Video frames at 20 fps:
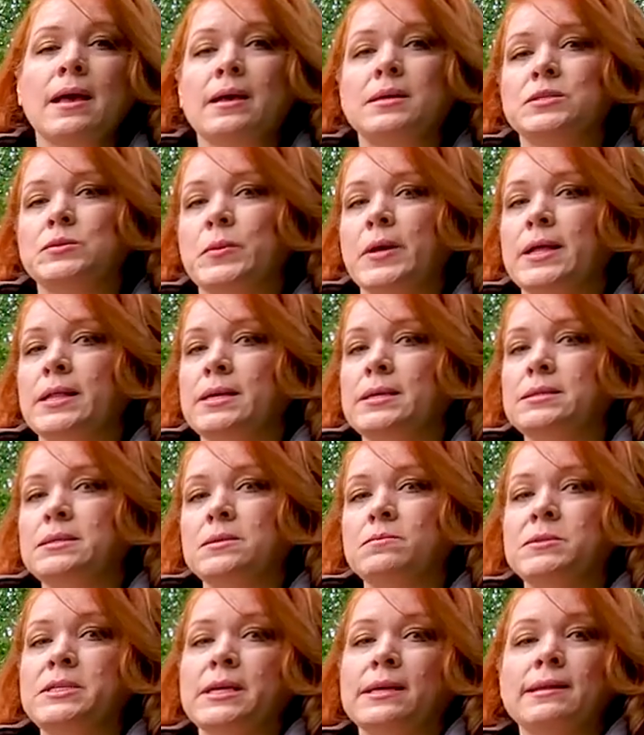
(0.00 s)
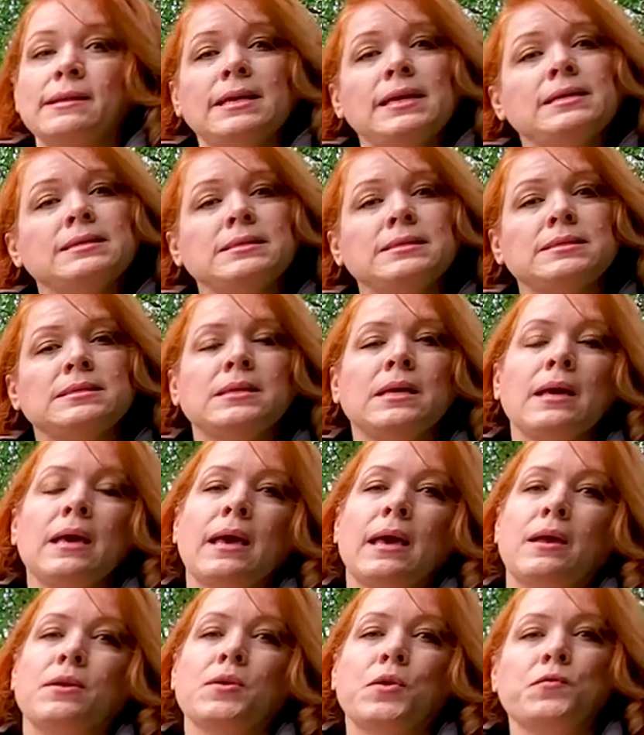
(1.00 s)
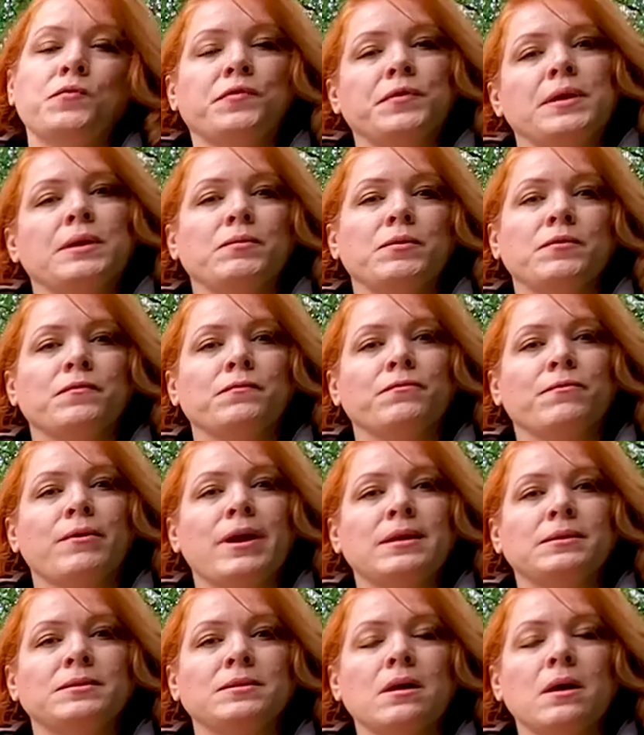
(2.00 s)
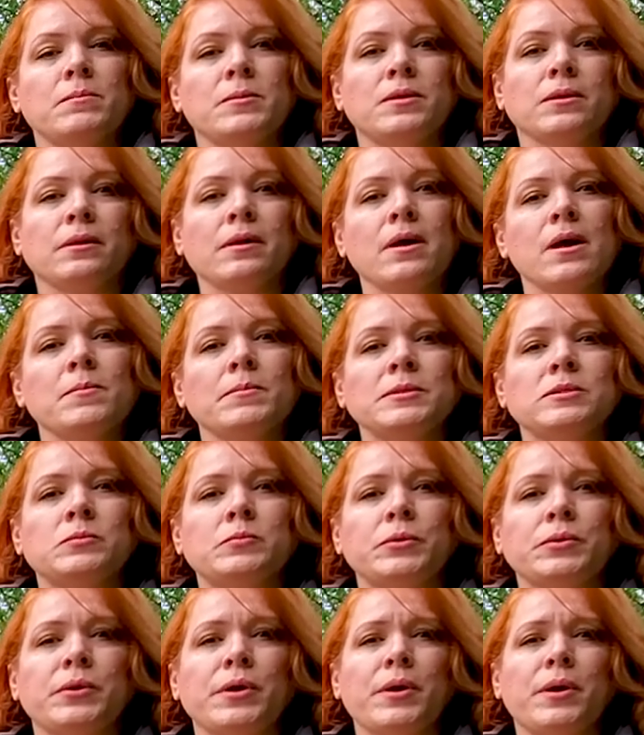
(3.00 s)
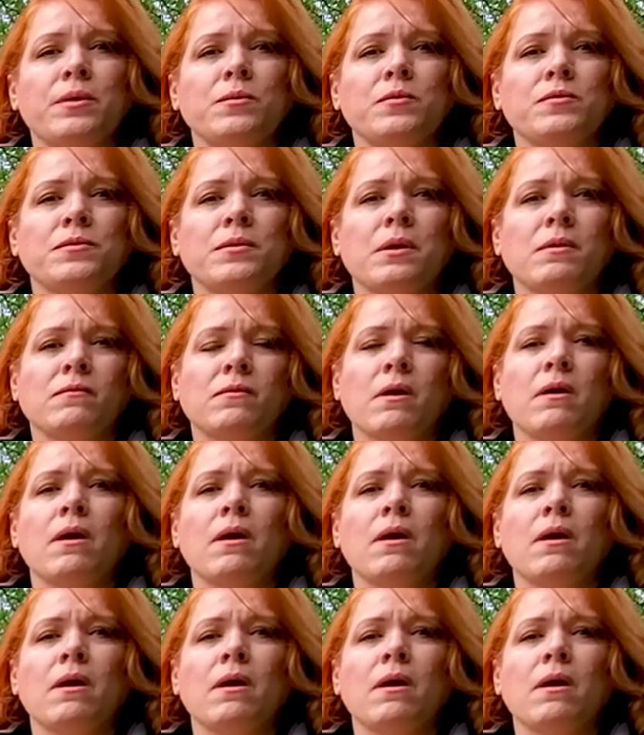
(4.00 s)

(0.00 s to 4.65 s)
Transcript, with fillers: as well as some techniques, and hopefully we've read some of the comments below with our